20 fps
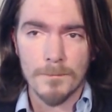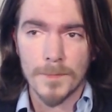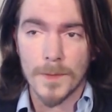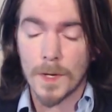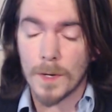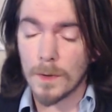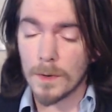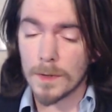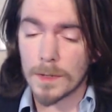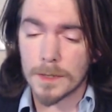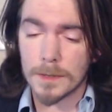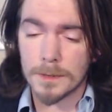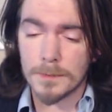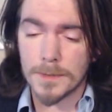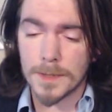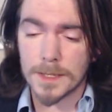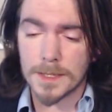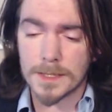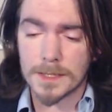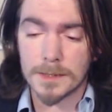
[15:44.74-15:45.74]
or it could
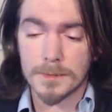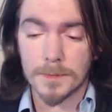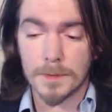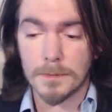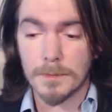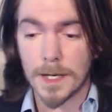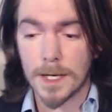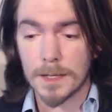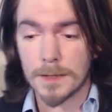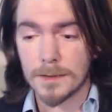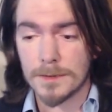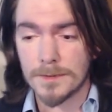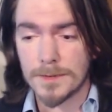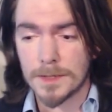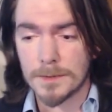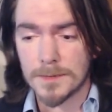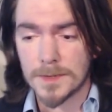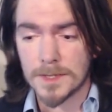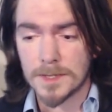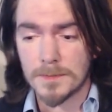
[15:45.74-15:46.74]
be a simple matter of
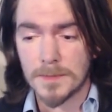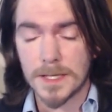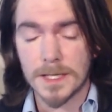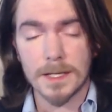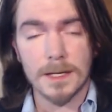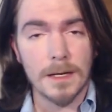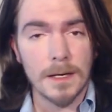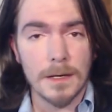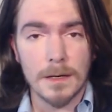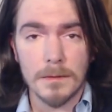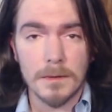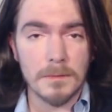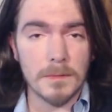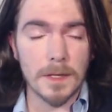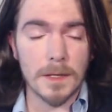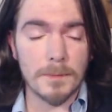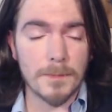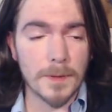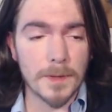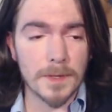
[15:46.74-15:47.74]
them just being
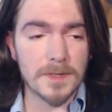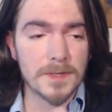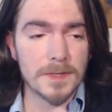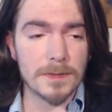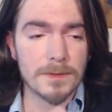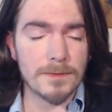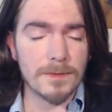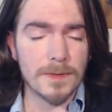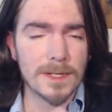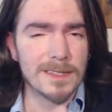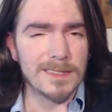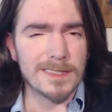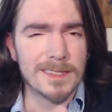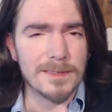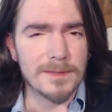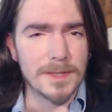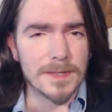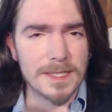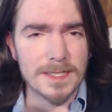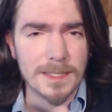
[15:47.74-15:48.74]
a person of
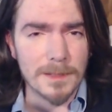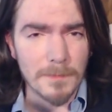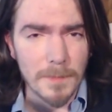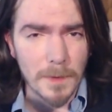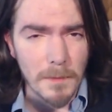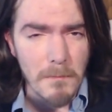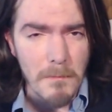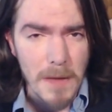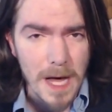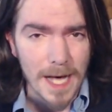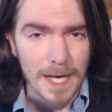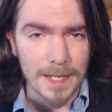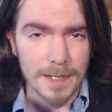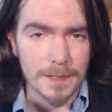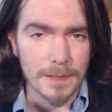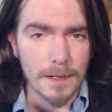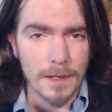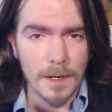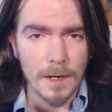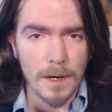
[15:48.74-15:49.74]
relatively simple
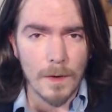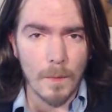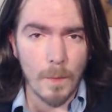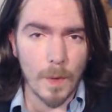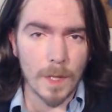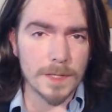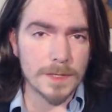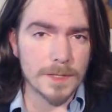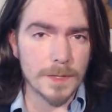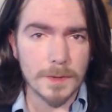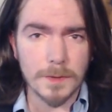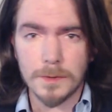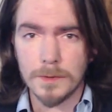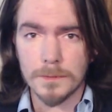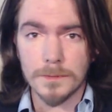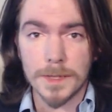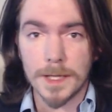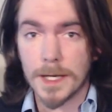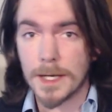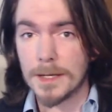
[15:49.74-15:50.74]
mind, one to
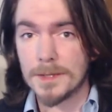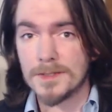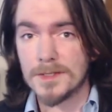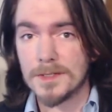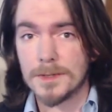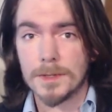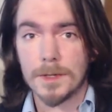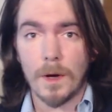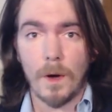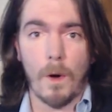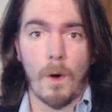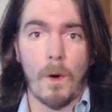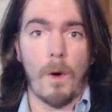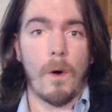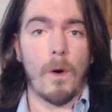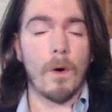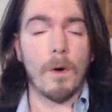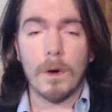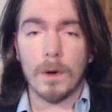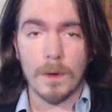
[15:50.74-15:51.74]
whom the answer to
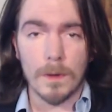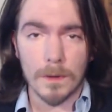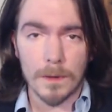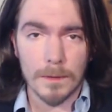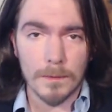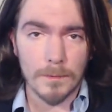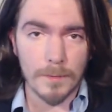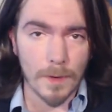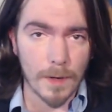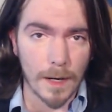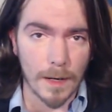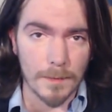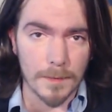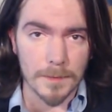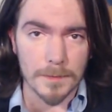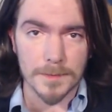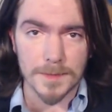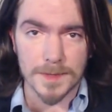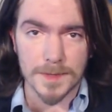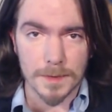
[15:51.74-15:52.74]
all
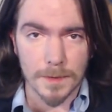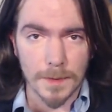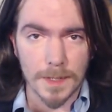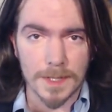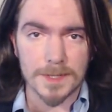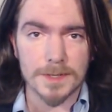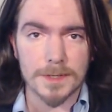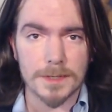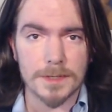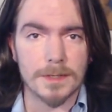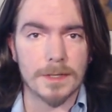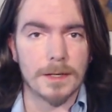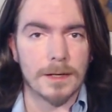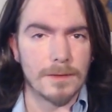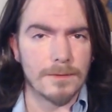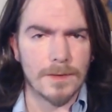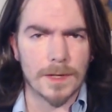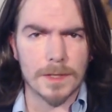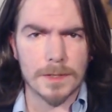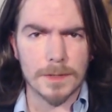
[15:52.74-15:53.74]
problems and questions they're
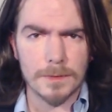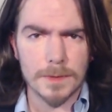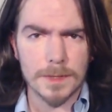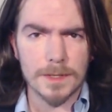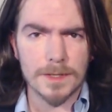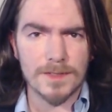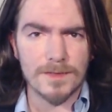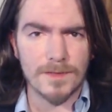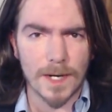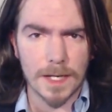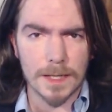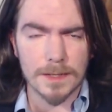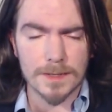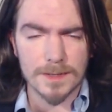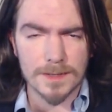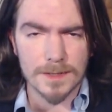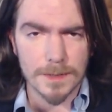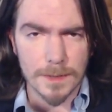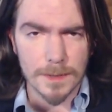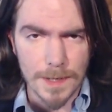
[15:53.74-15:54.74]
confronted with is
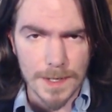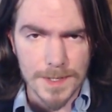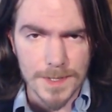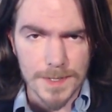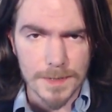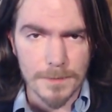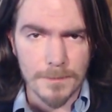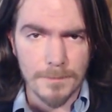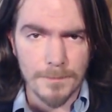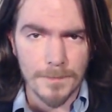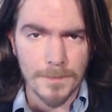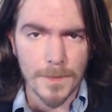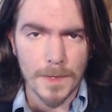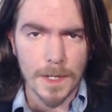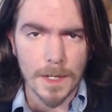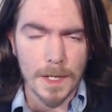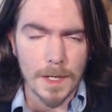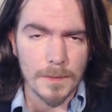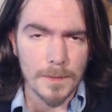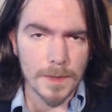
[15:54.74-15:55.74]
violence and aggression.
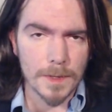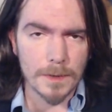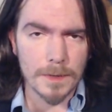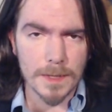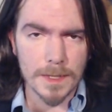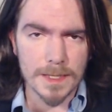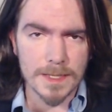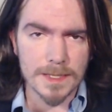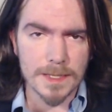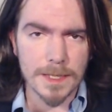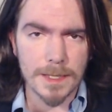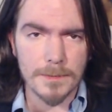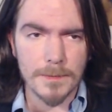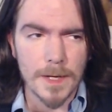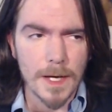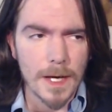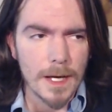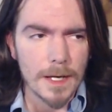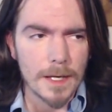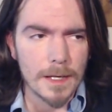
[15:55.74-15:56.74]
But all the
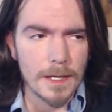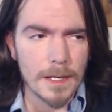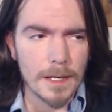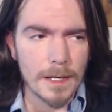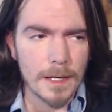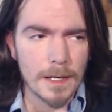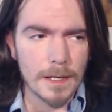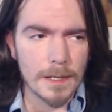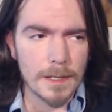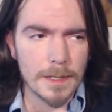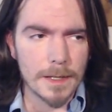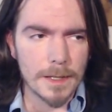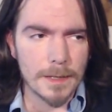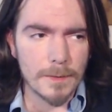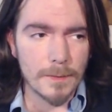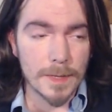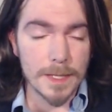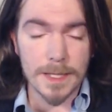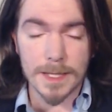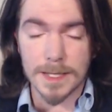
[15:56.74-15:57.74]
same,
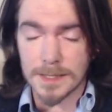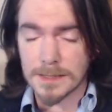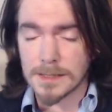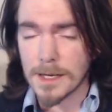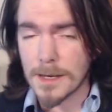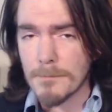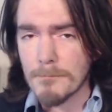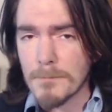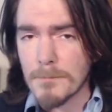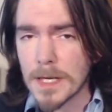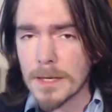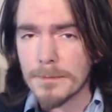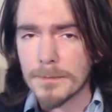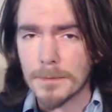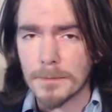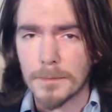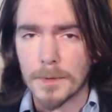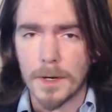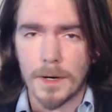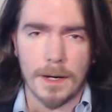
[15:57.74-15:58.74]
with these same
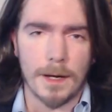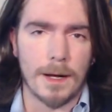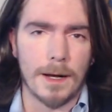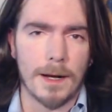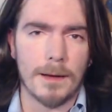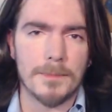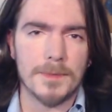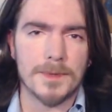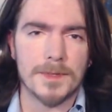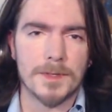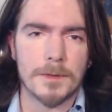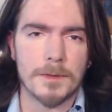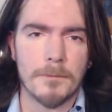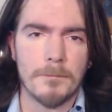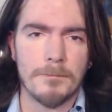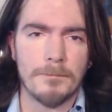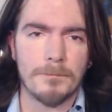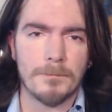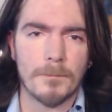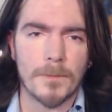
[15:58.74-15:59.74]
people, perhaps,
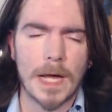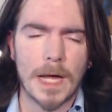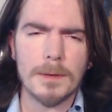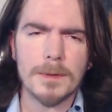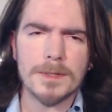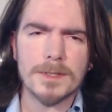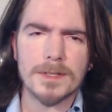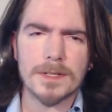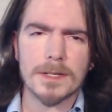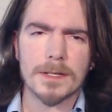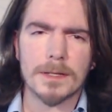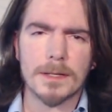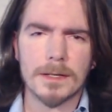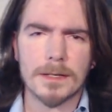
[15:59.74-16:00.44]
I would say that the